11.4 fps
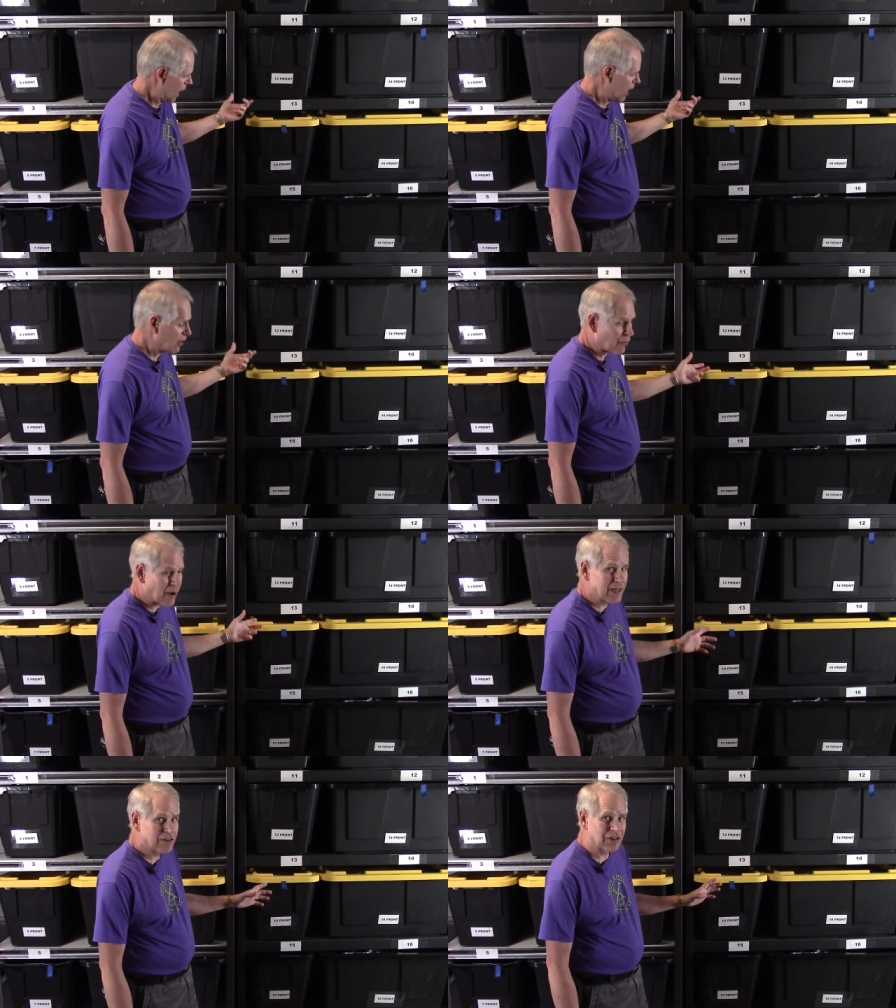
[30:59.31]

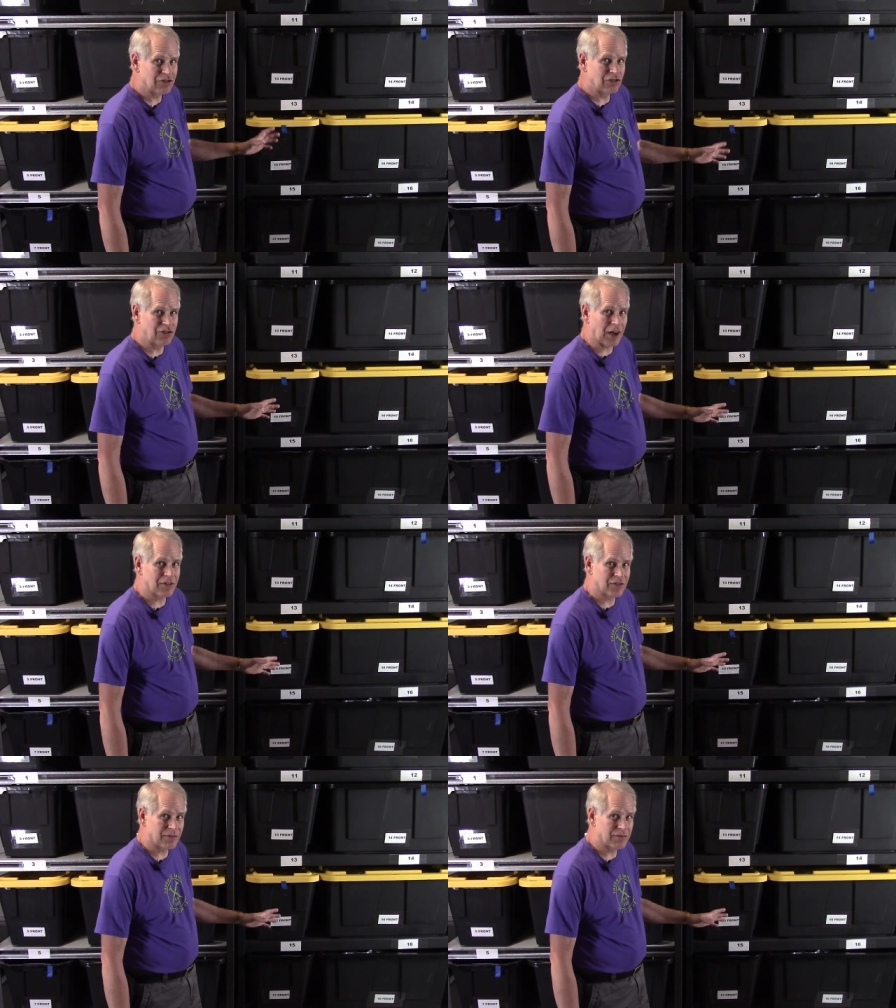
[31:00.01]
Otherwise, it's
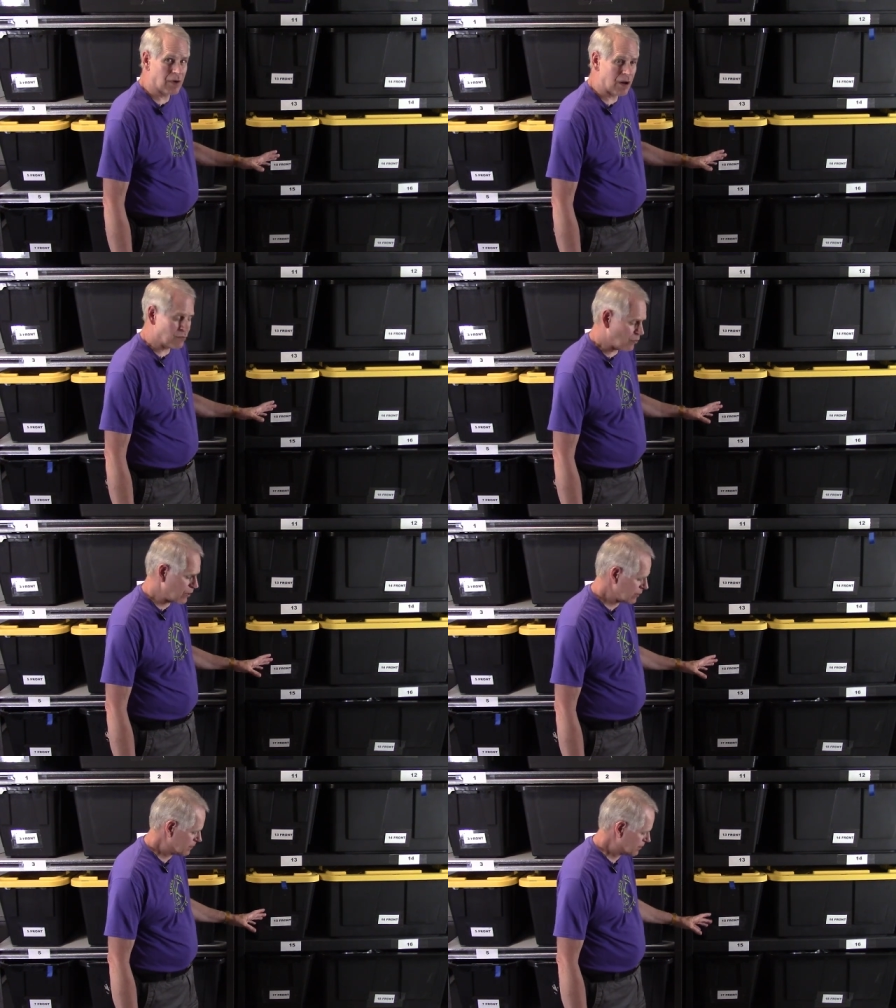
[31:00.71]
just the front
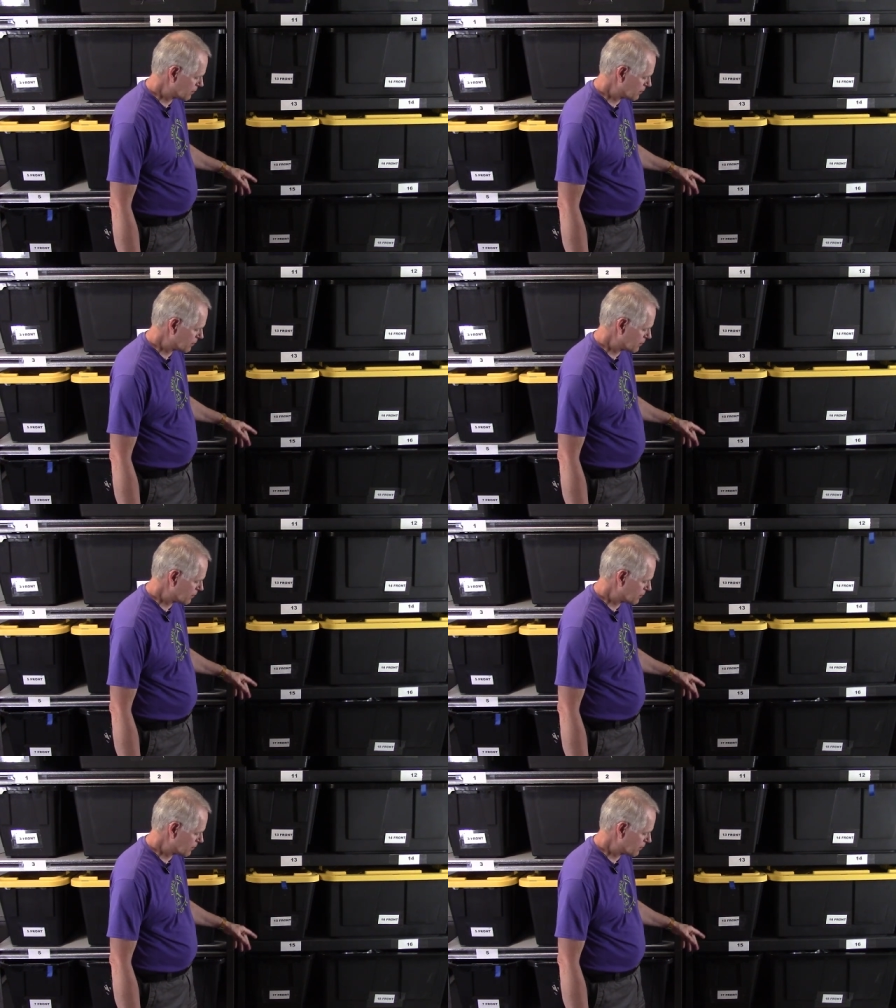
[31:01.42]
one.